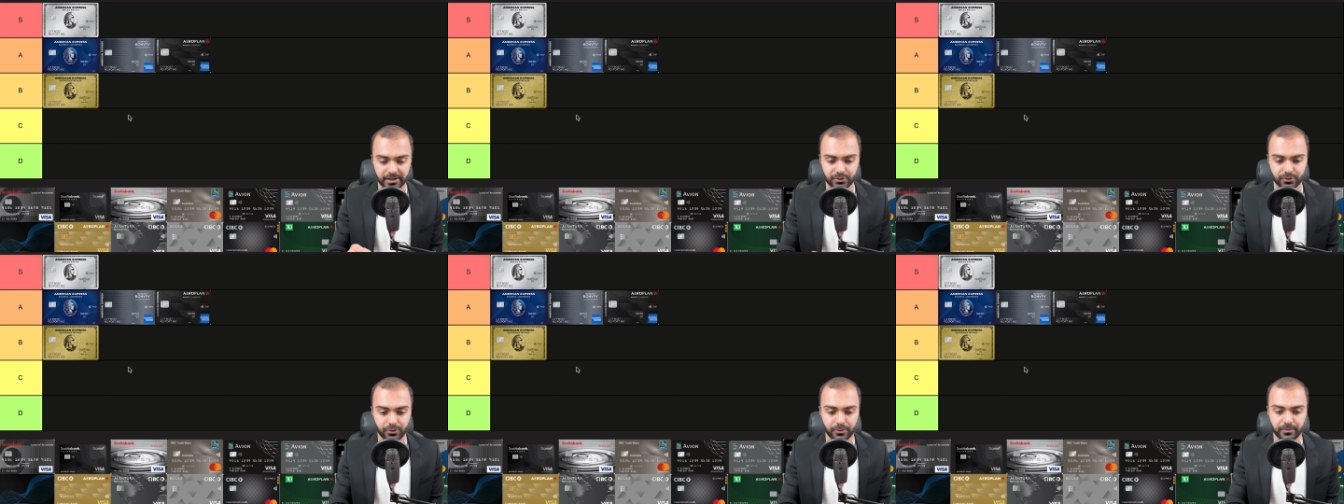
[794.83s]

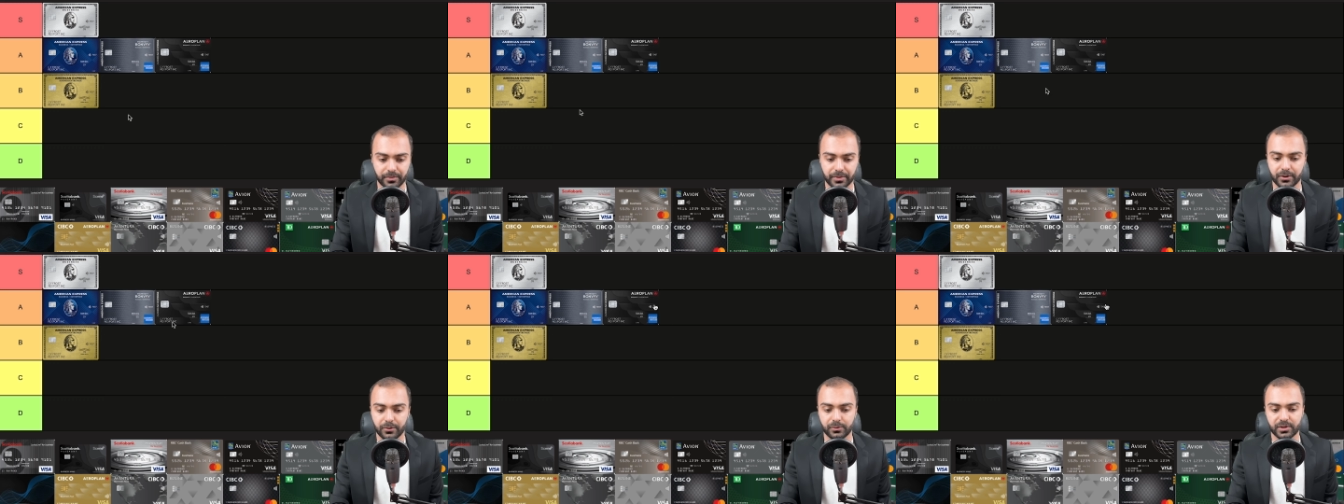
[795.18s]
So
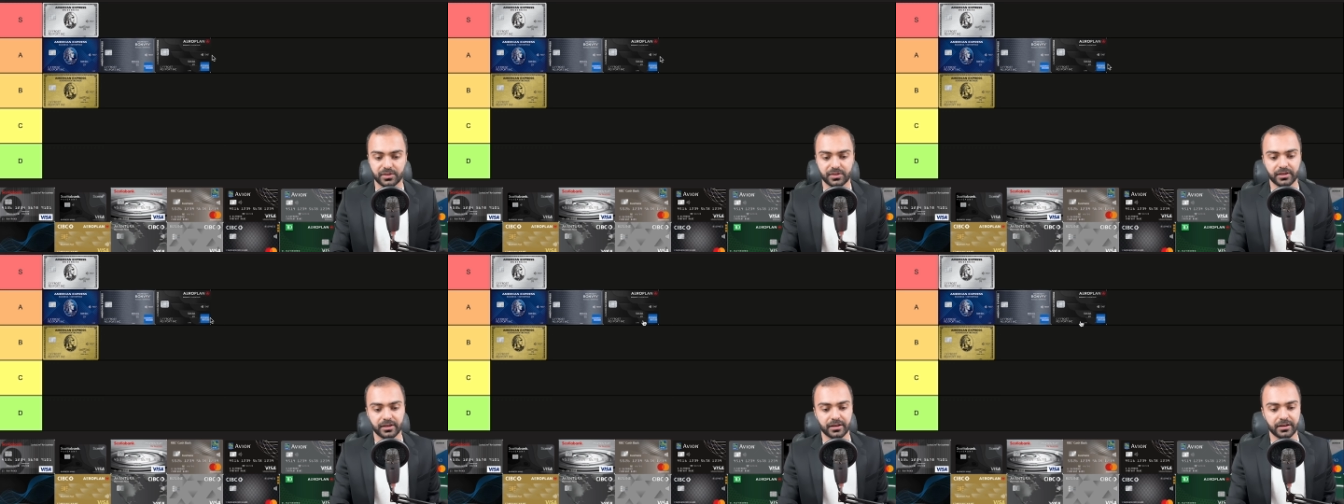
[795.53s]

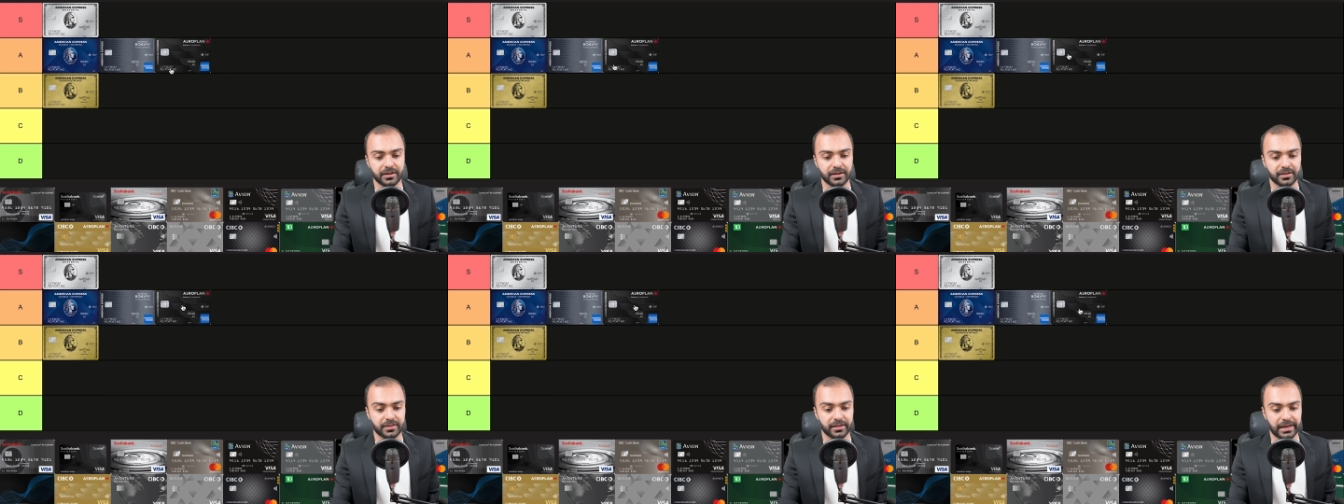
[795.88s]
with
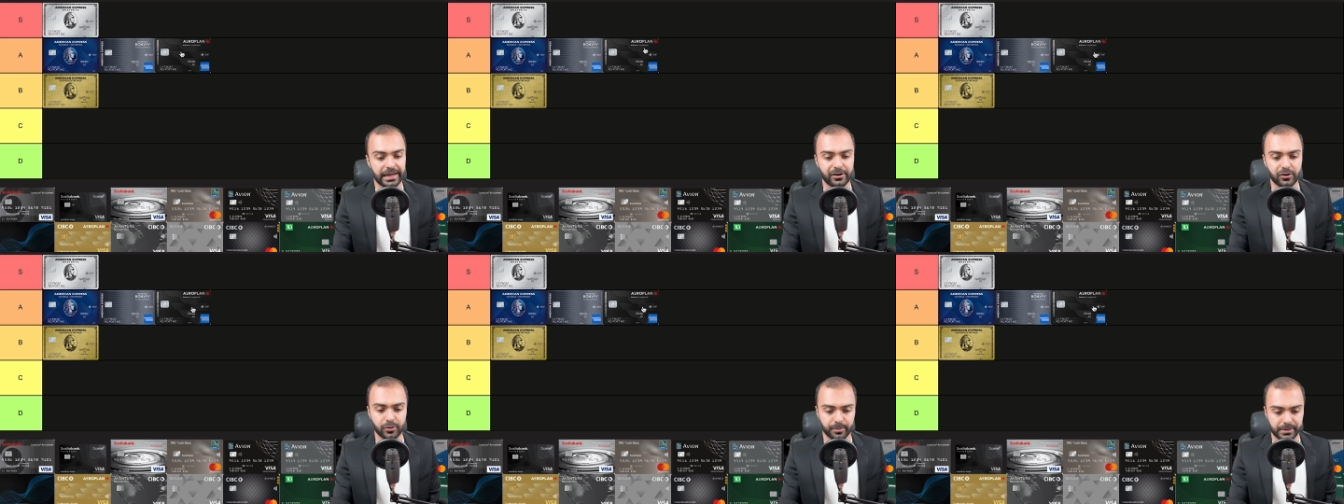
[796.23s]
the
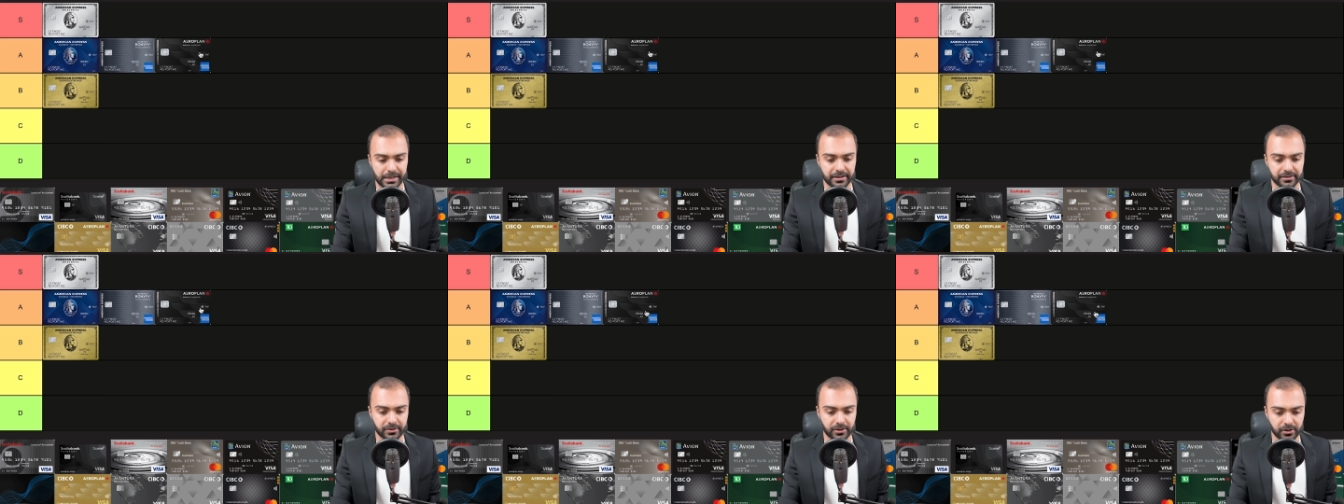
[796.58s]

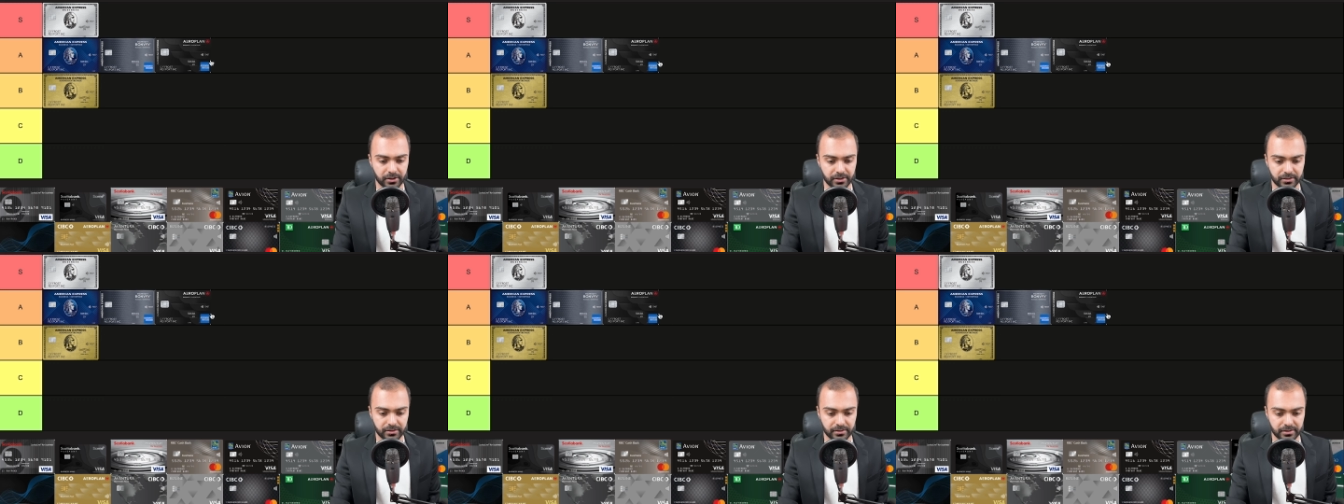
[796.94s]
Aeroplan
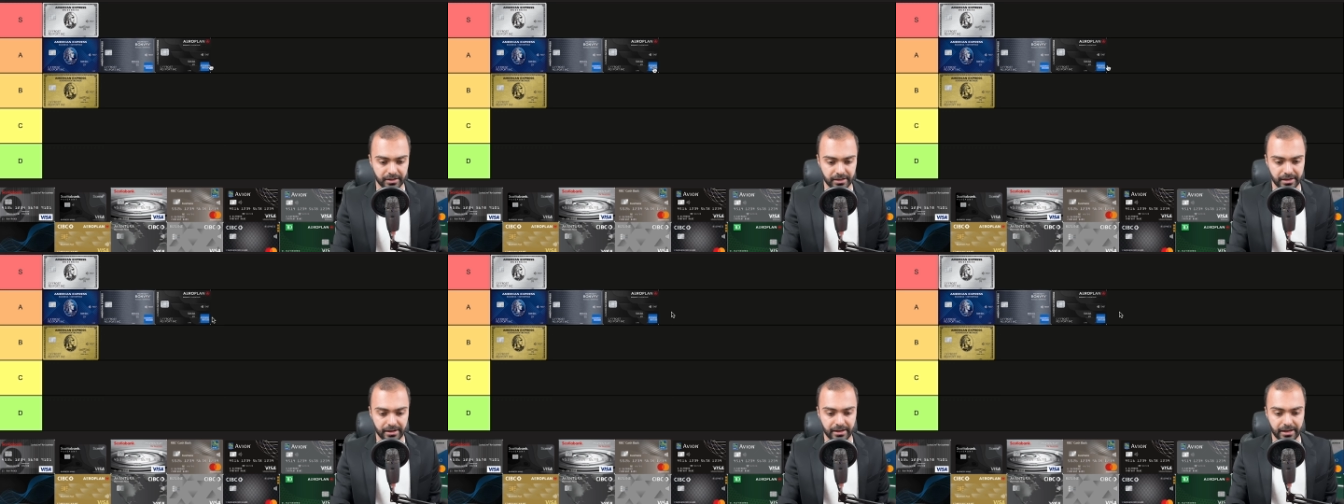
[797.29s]
card,
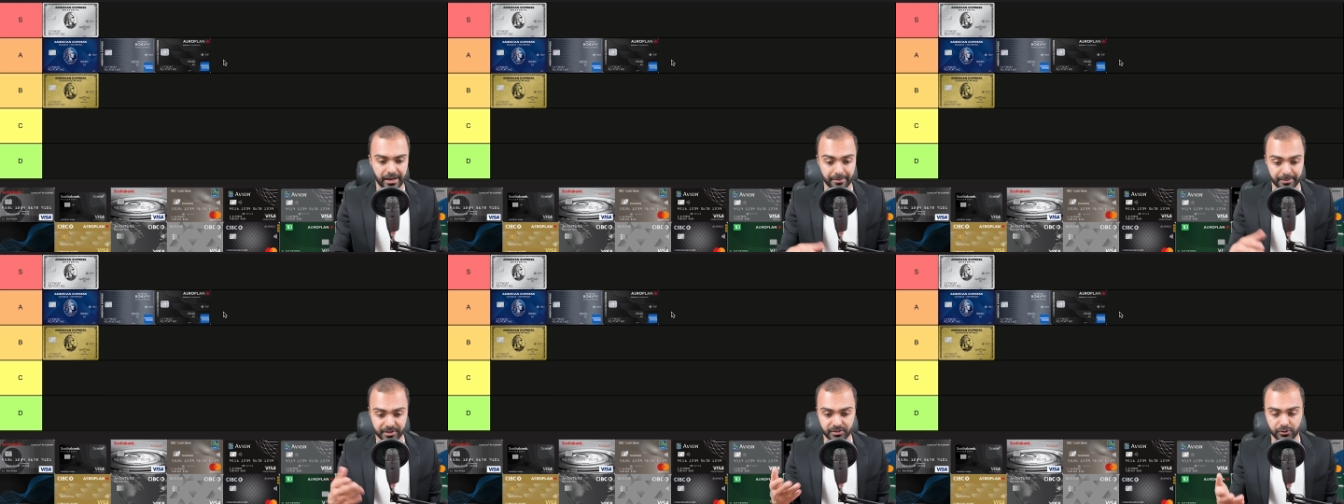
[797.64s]
the
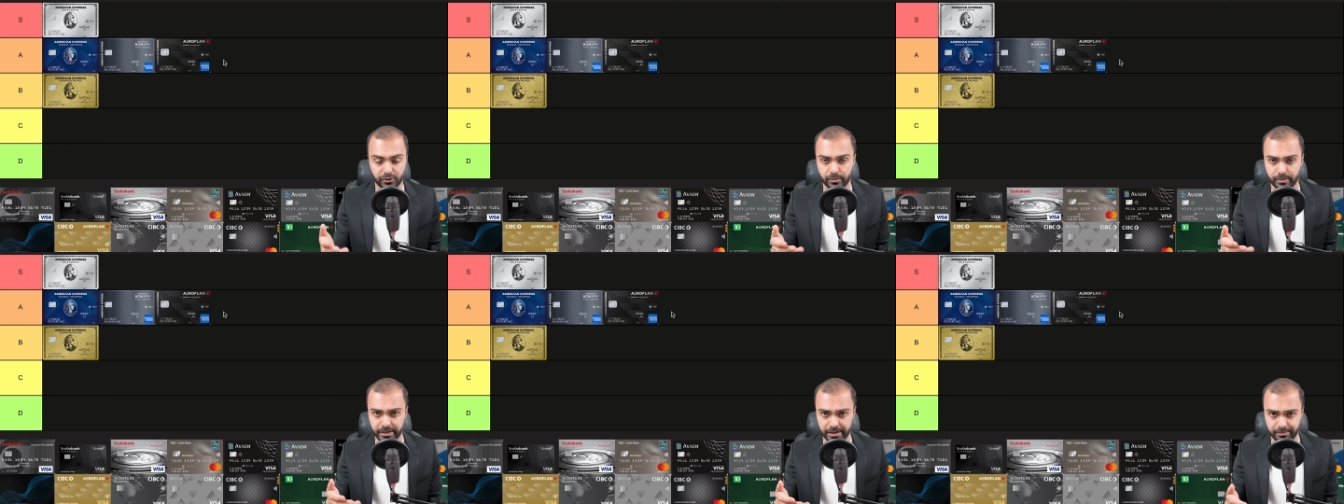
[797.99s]
Amex
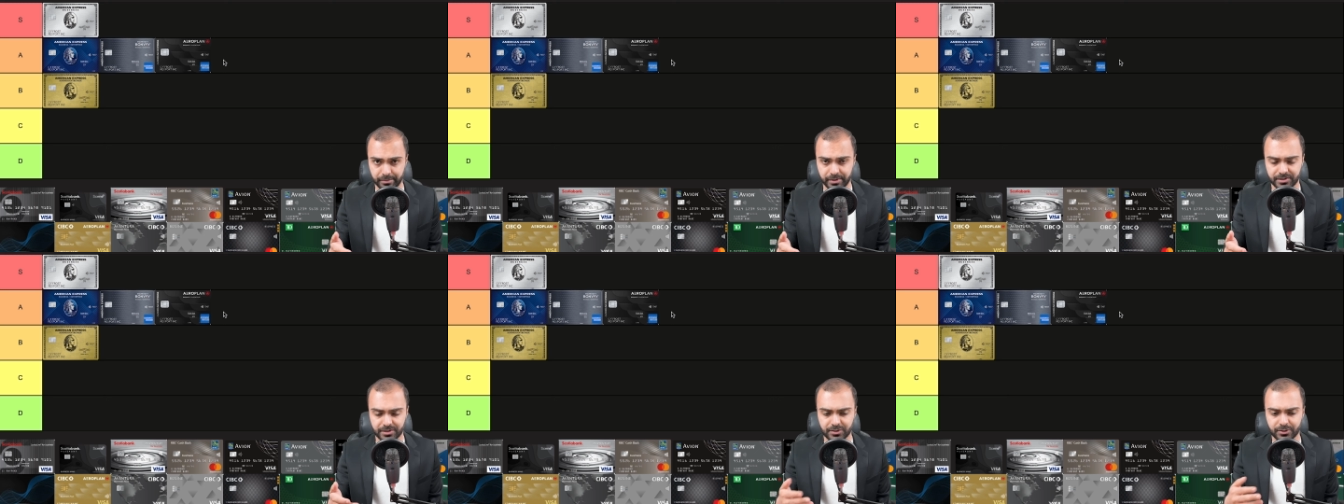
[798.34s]
Aeroplan
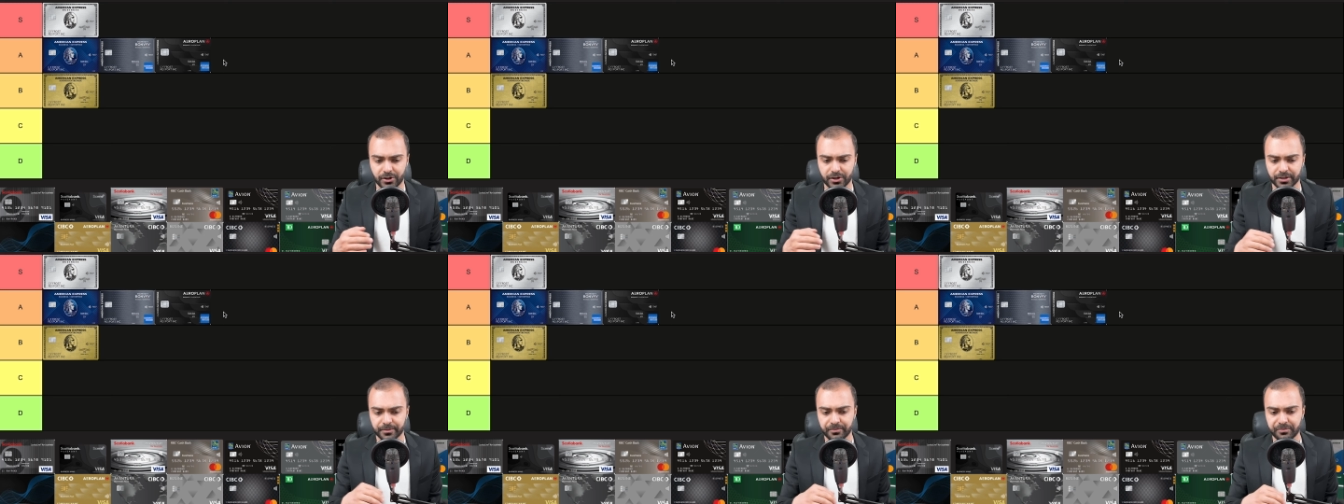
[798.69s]
business
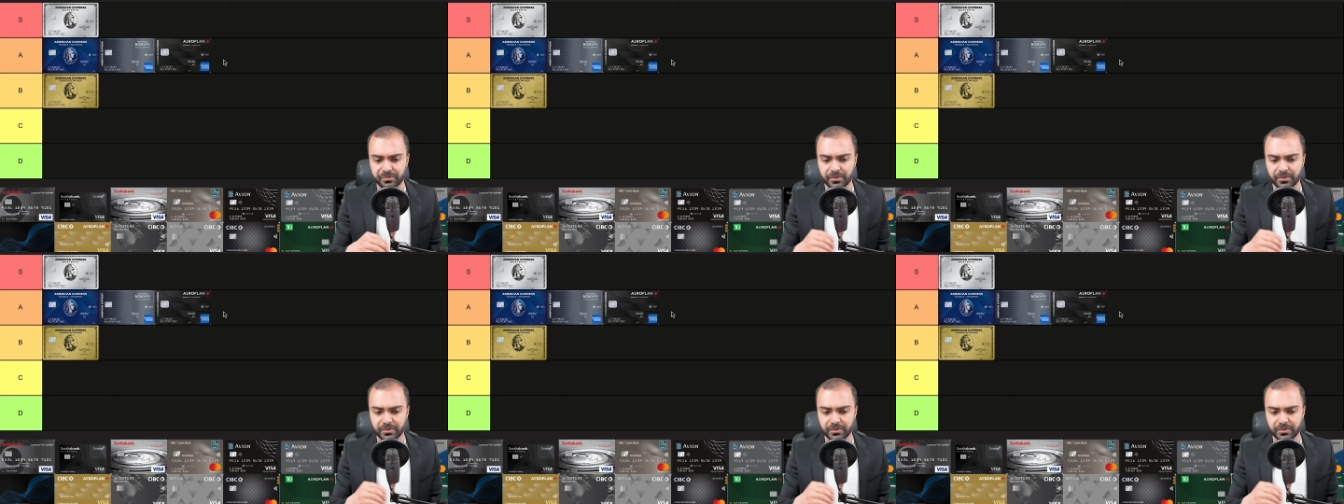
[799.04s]
card,